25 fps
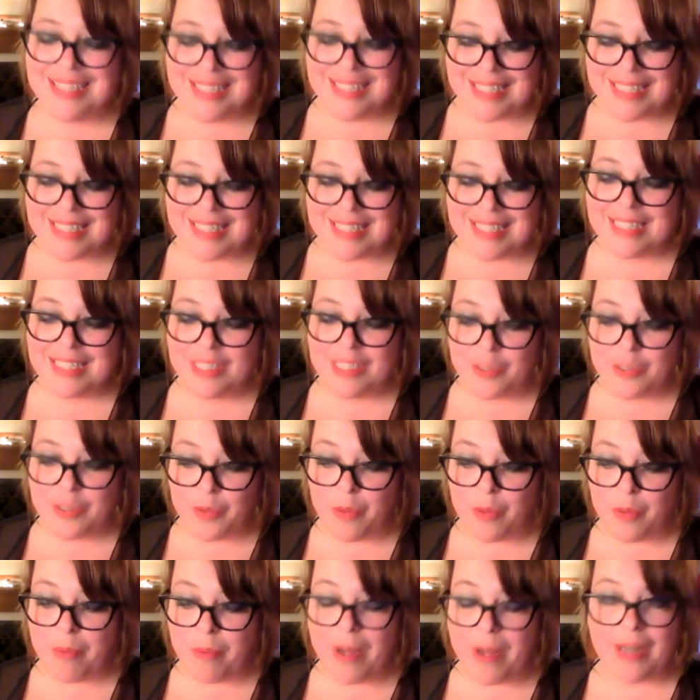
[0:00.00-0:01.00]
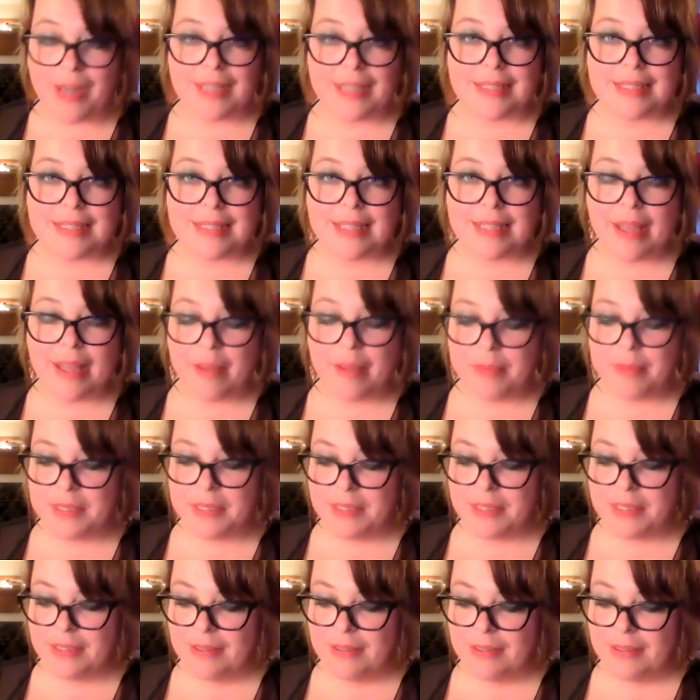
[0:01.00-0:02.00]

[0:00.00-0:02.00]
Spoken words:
60-year-old body slept.